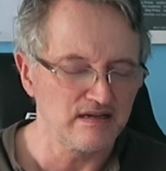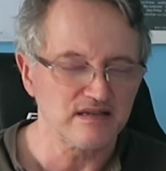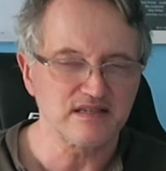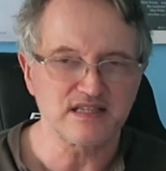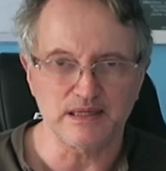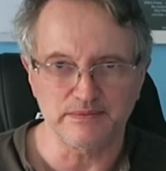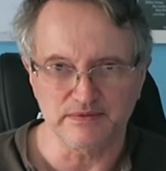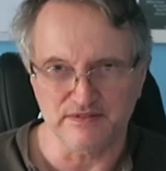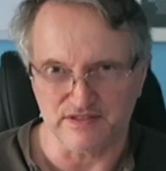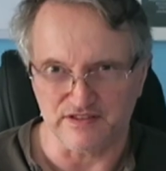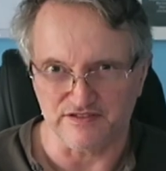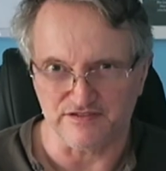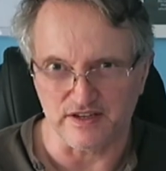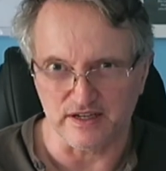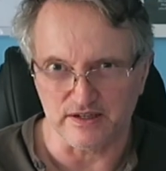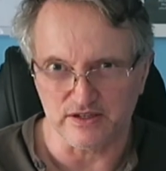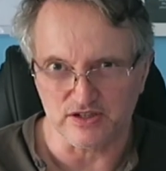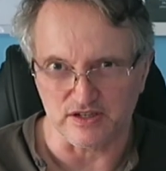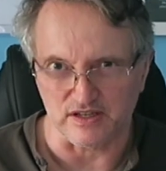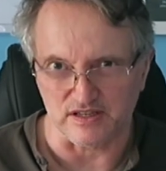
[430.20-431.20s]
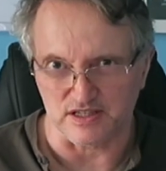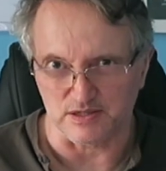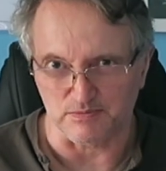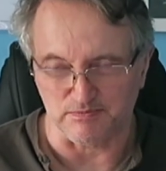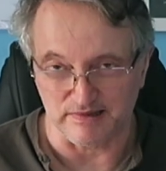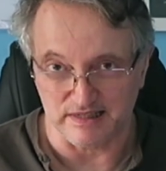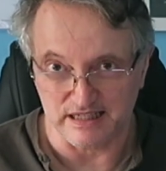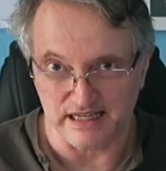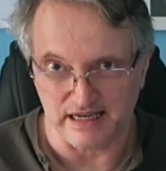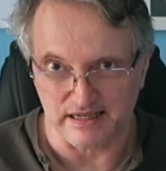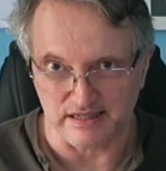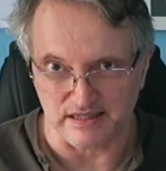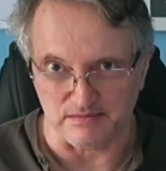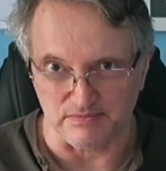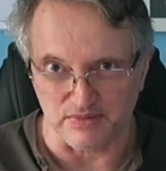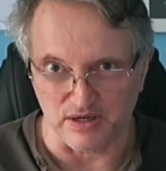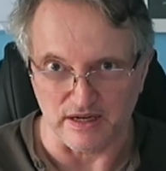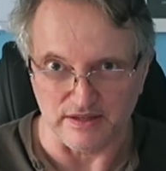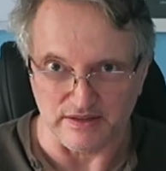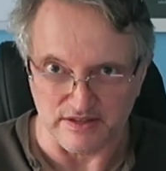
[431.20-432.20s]
Some of the functions are
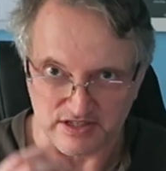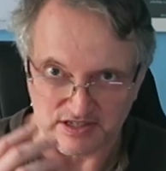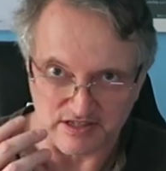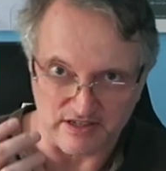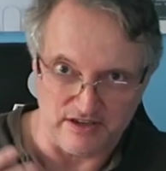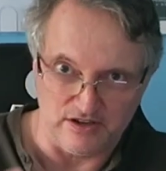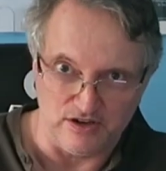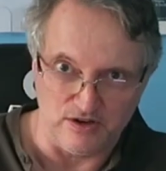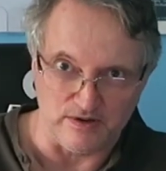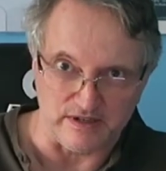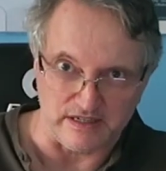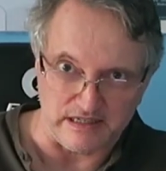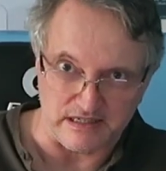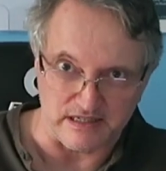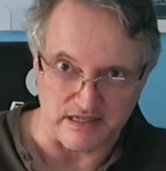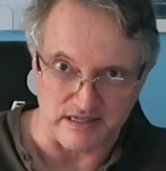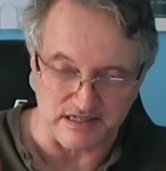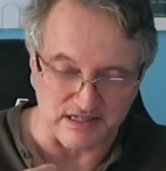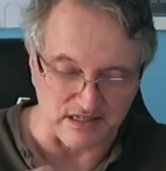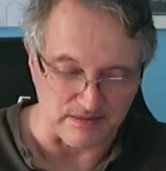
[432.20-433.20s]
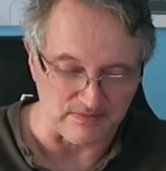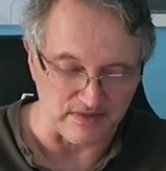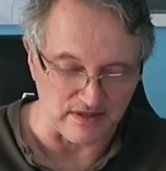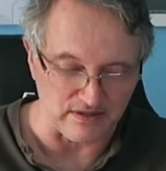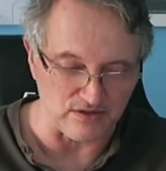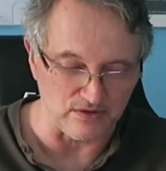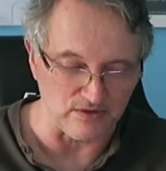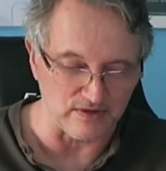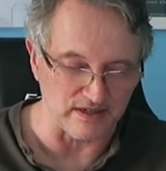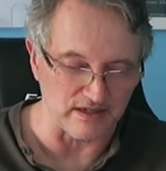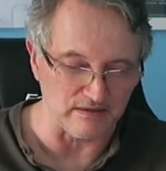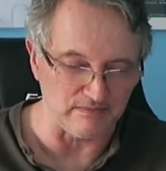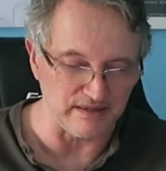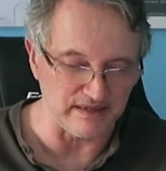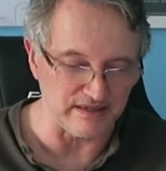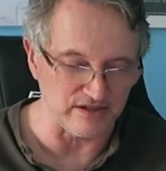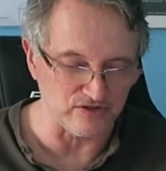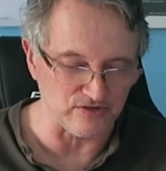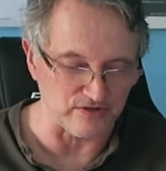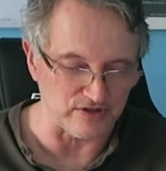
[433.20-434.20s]
protected by the security system that you're going to
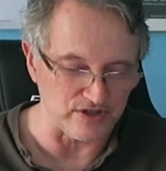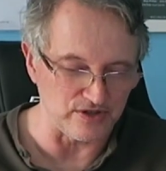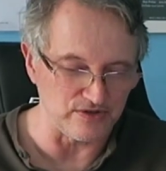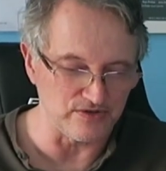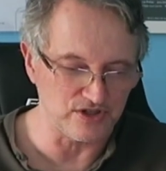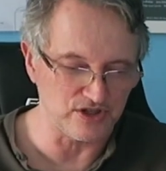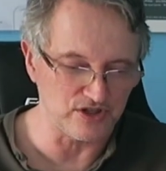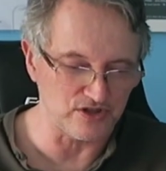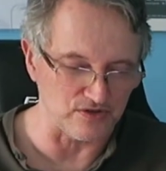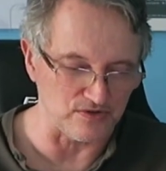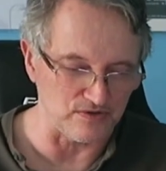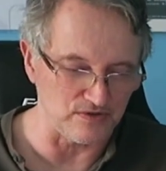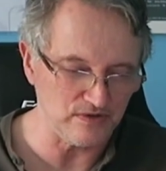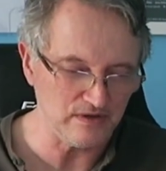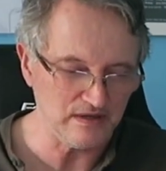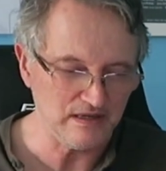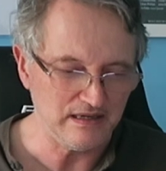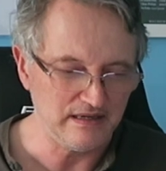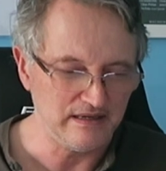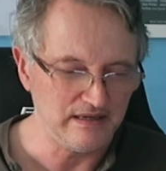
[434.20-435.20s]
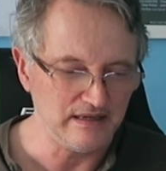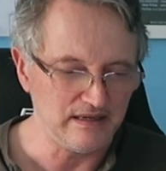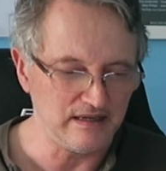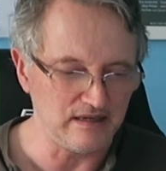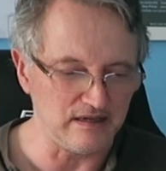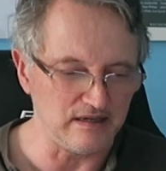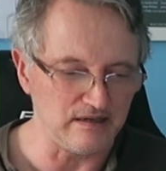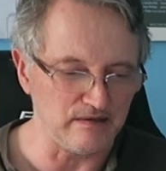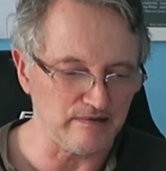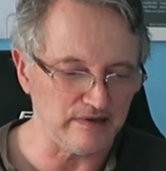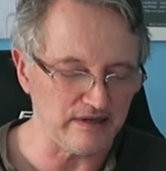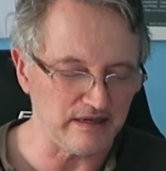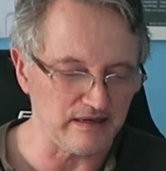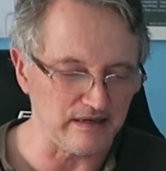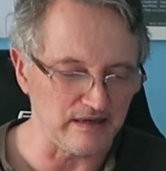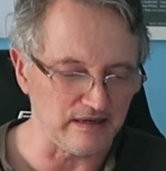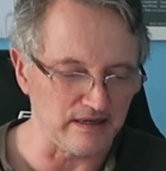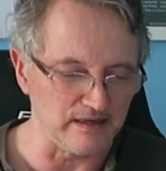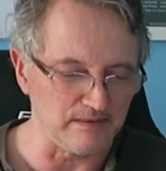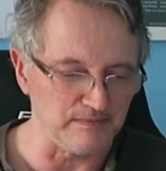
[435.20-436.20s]
be introduced to here
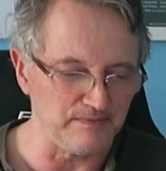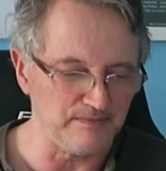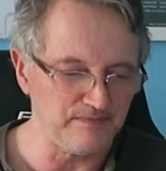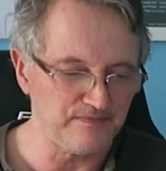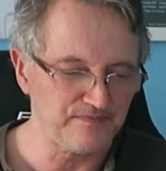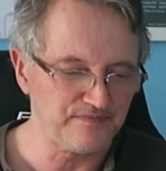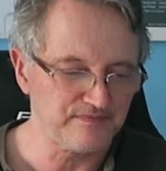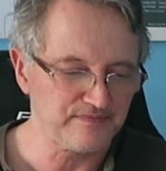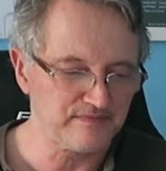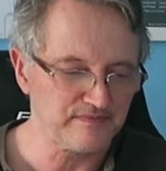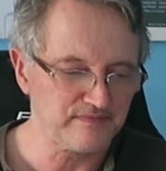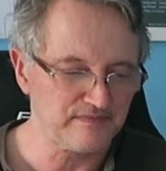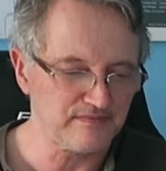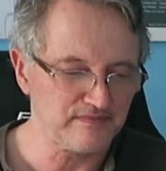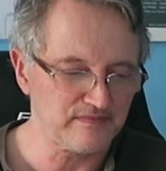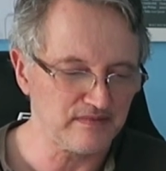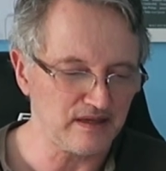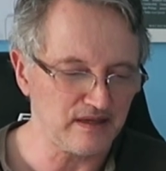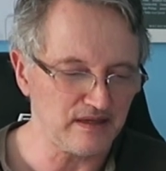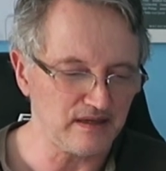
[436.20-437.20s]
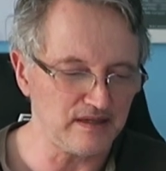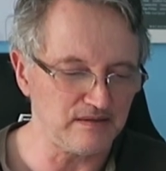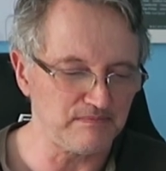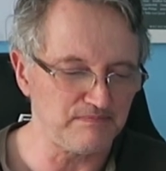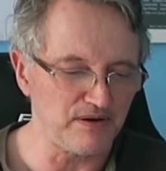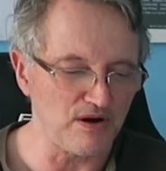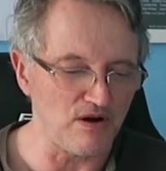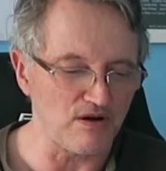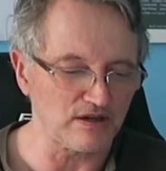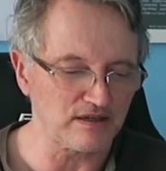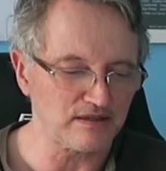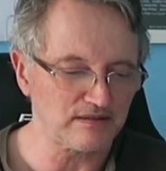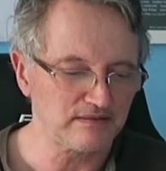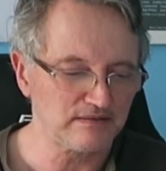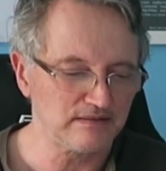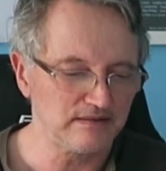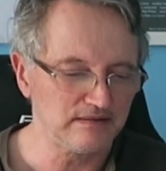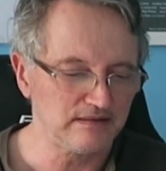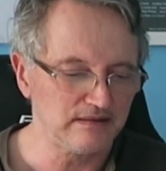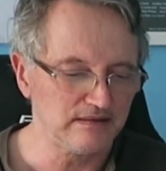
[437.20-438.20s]
in Pock.
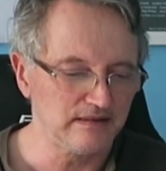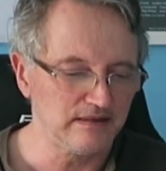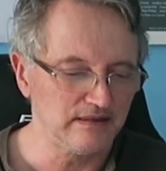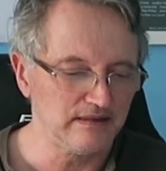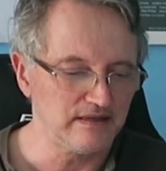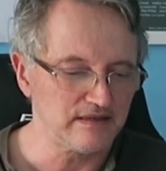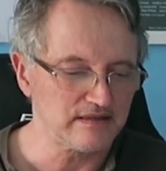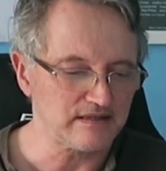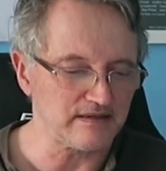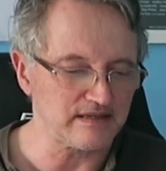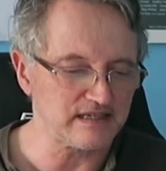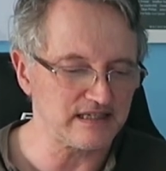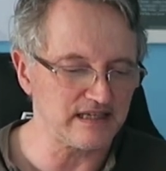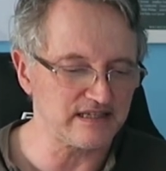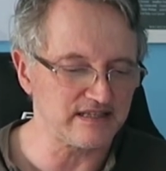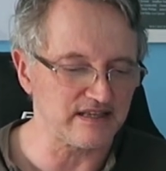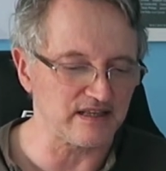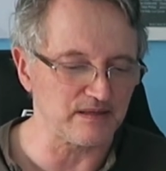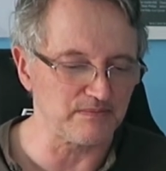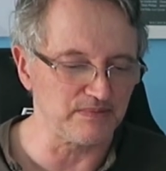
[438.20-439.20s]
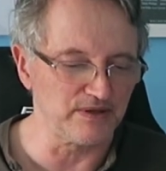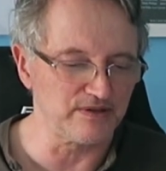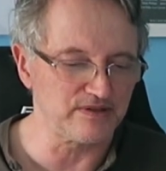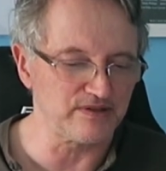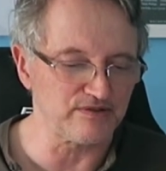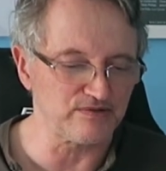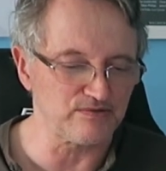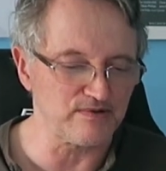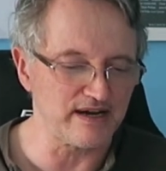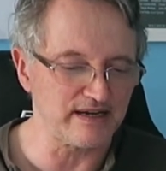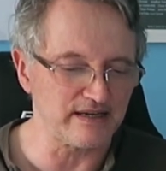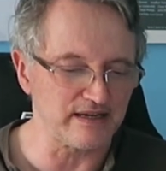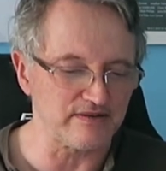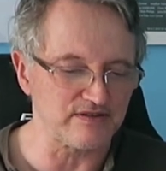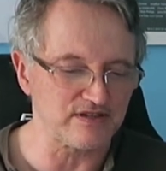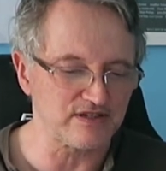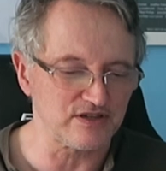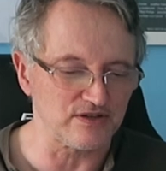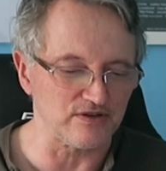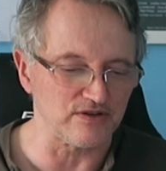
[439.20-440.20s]
So it says that the Bluetooth radio
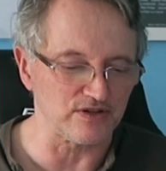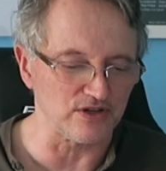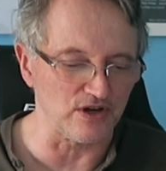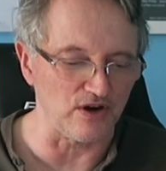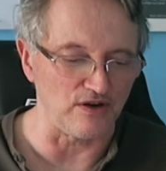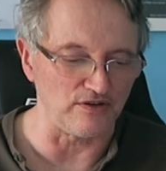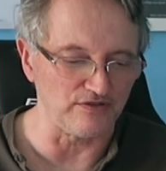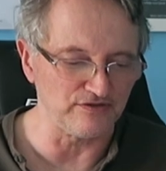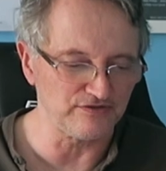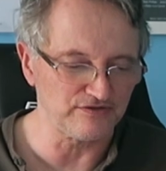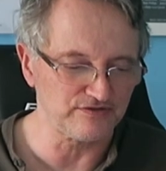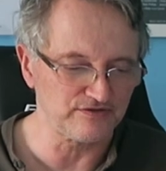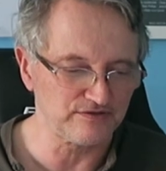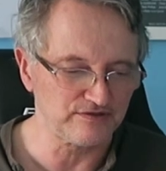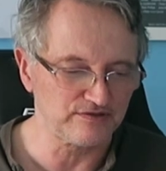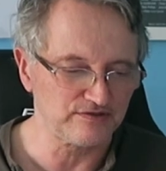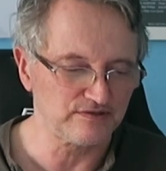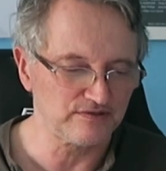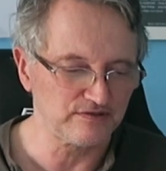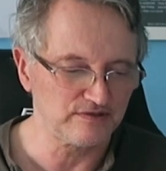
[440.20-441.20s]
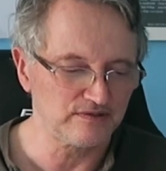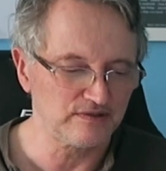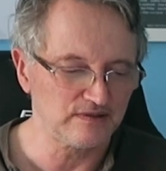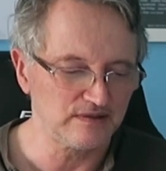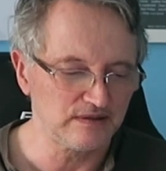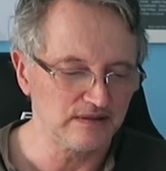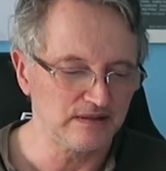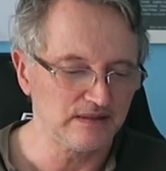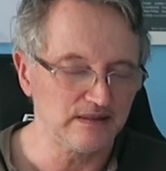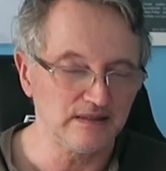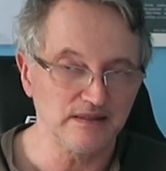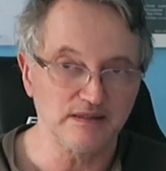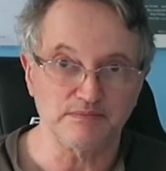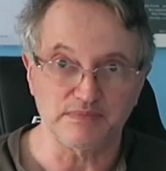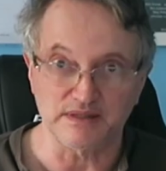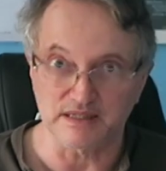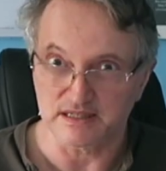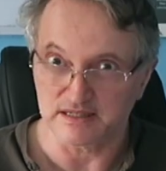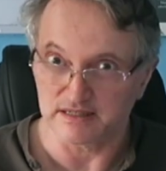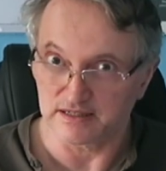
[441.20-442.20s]
is turned off,
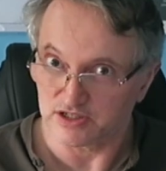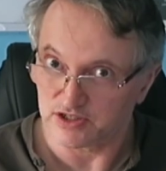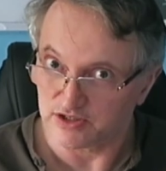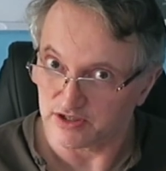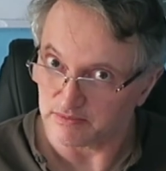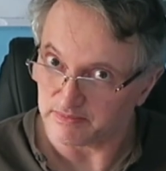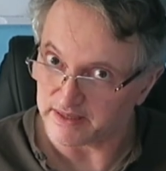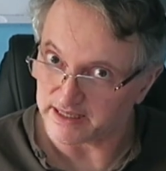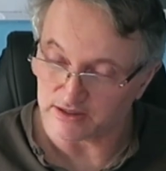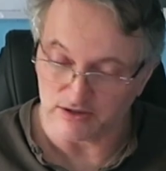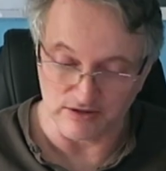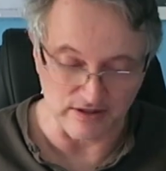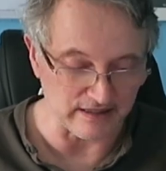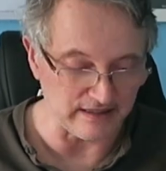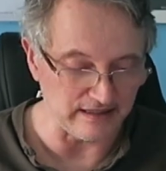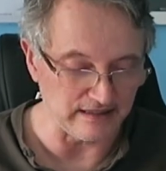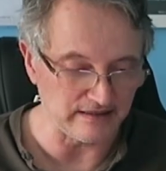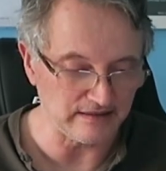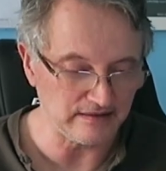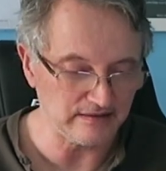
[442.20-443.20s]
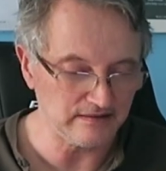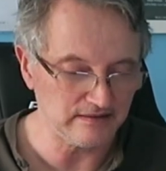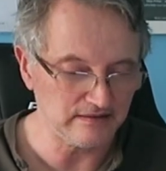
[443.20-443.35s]
but it's going to turn it back on again.